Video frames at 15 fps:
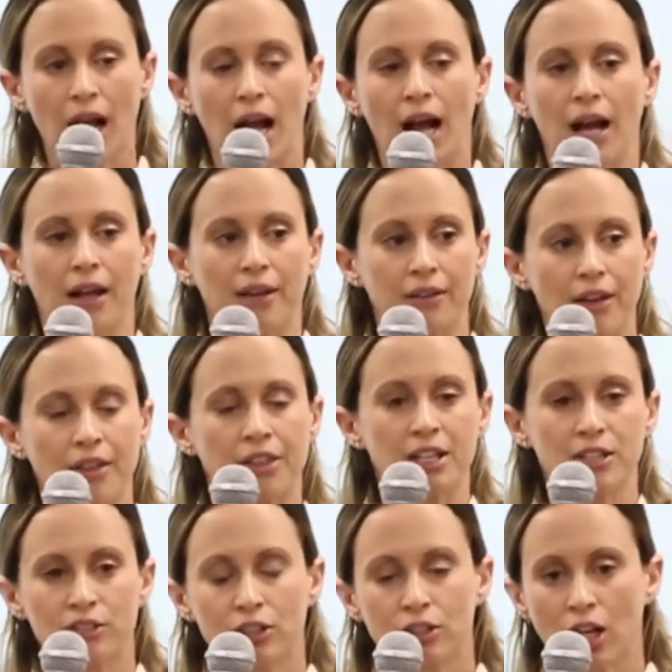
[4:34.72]
And
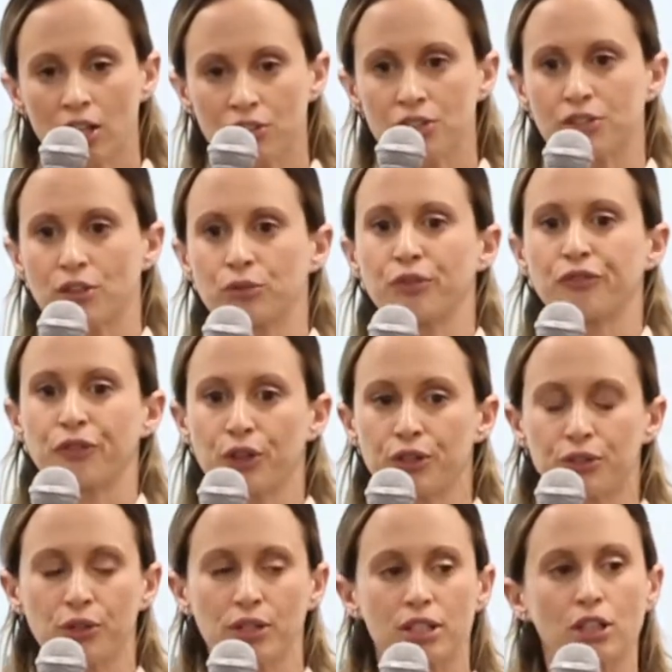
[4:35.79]
these technologies are referred
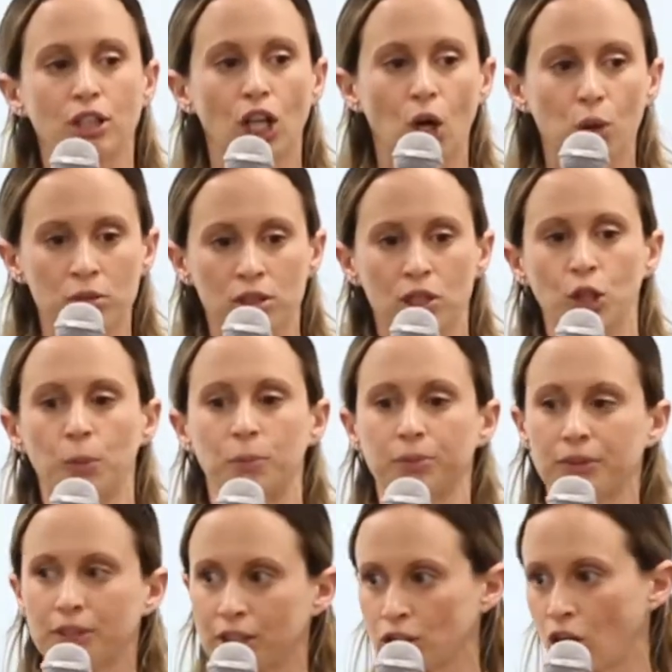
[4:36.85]
to as closed-loop
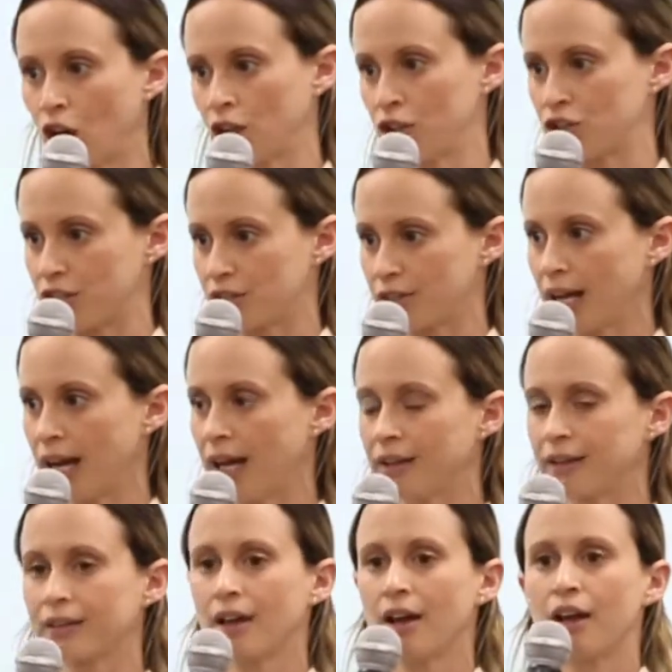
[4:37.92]
technologies.
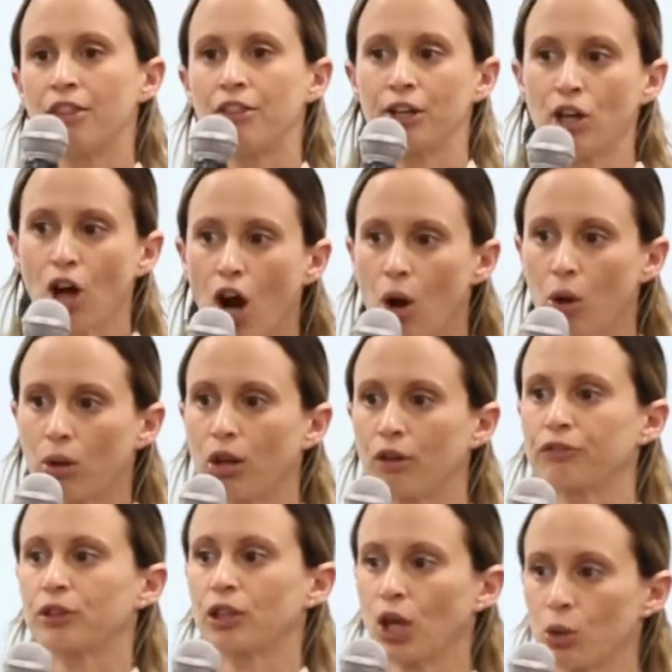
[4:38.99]
And the goal of
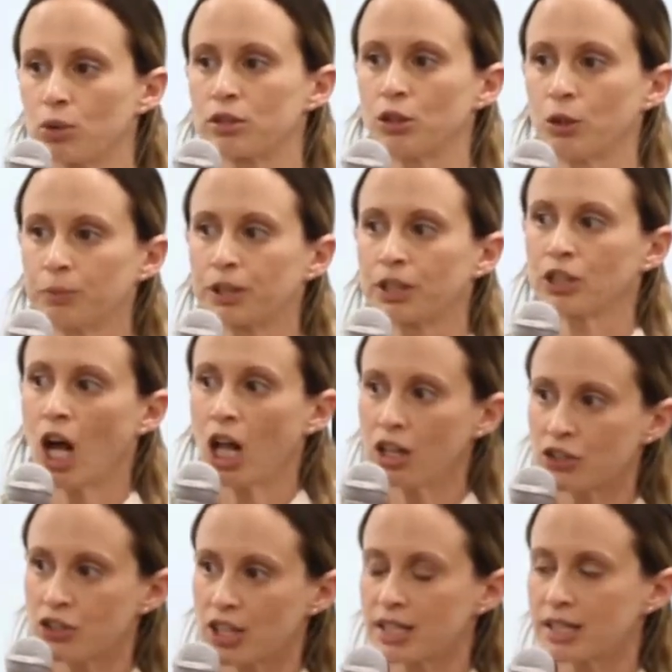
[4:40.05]
closed-loop
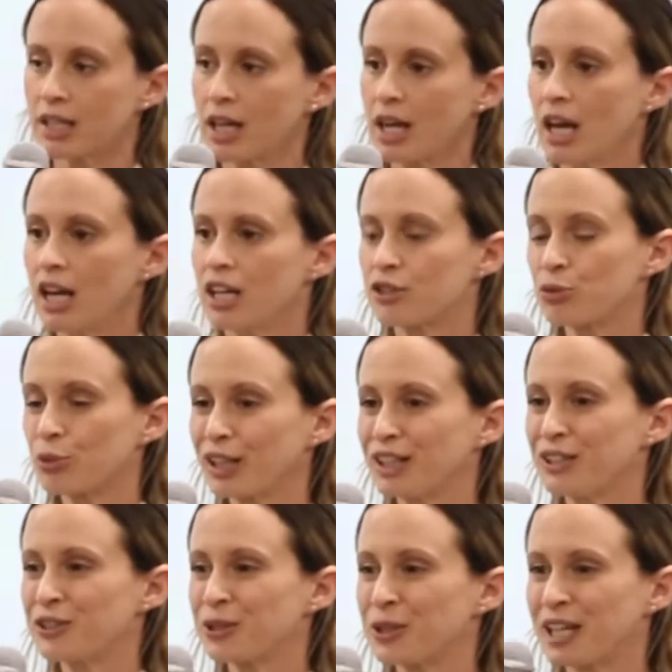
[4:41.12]
technologies is
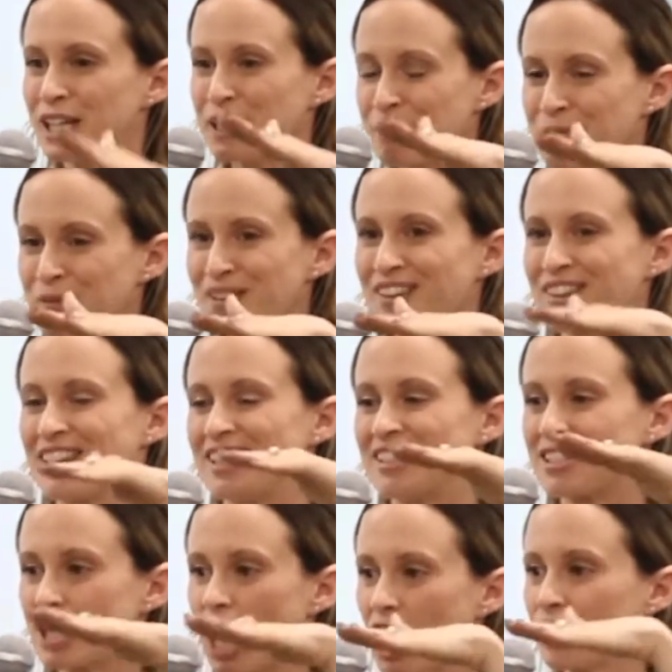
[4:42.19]
really to keep the
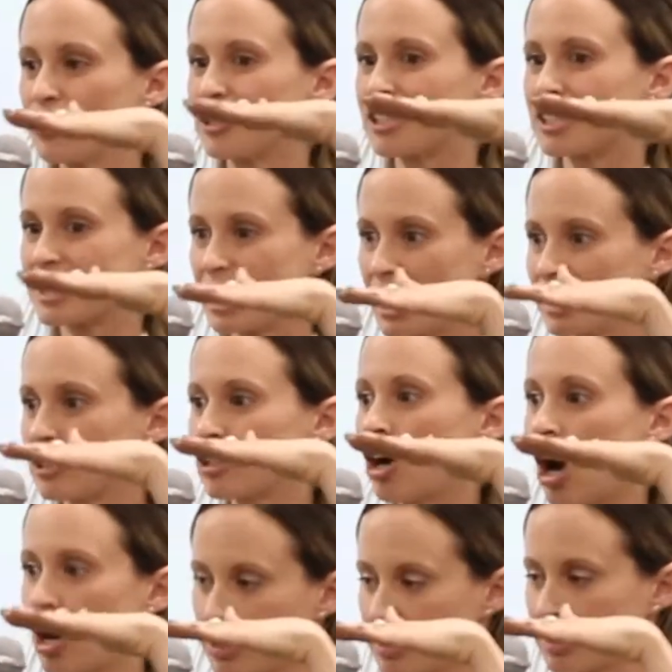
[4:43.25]
desired state
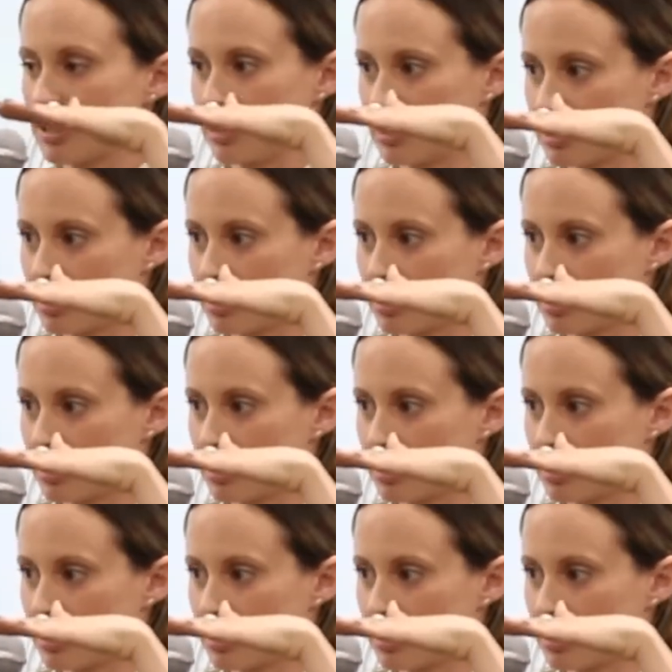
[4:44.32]
constant.